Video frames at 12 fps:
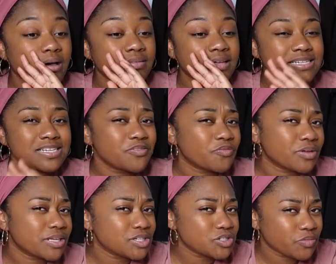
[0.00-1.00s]
they didn't
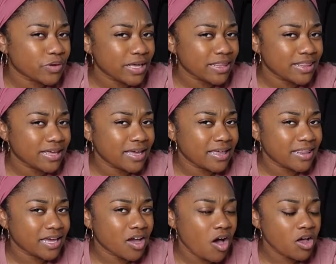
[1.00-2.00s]
really do anything.
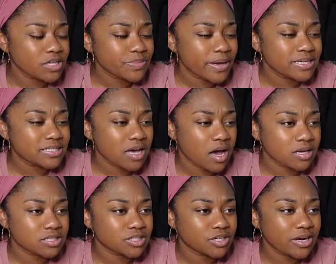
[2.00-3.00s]
They called my
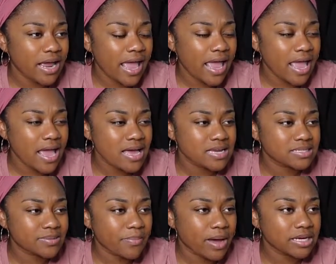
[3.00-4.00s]
doctor, and
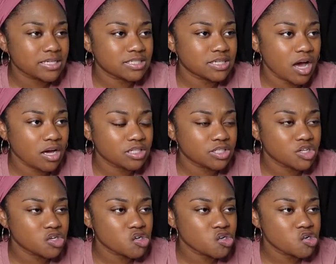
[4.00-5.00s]
my
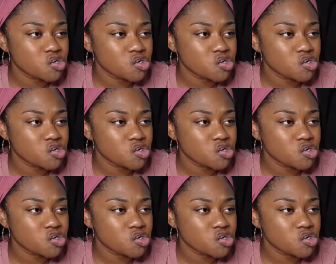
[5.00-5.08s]
doctor